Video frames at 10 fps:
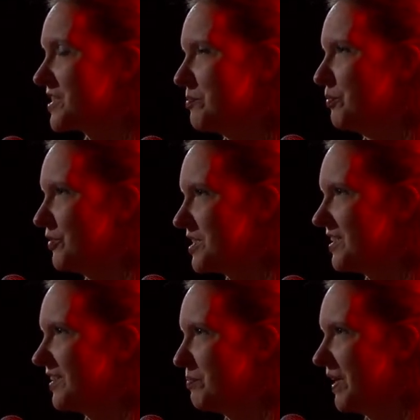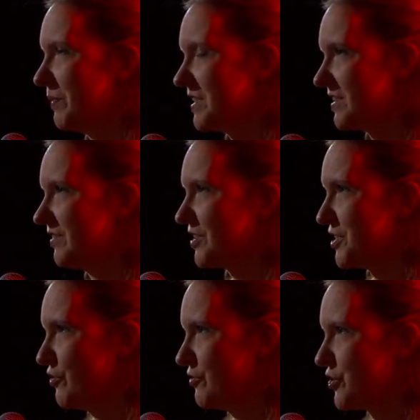is supporting the biomedical
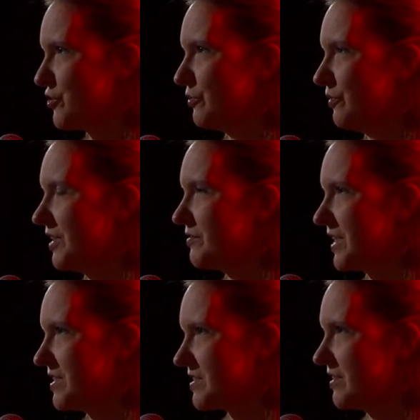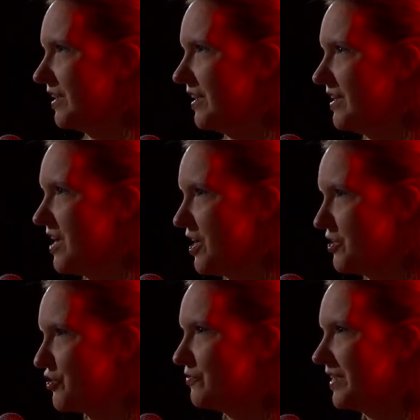research to address the
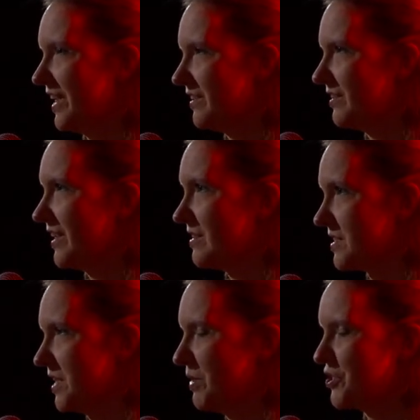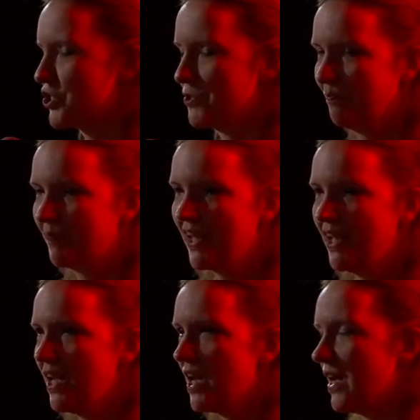aging-related health damage.
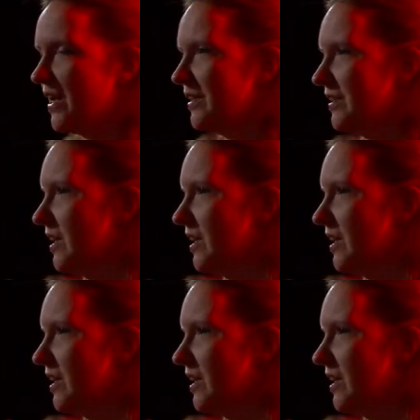And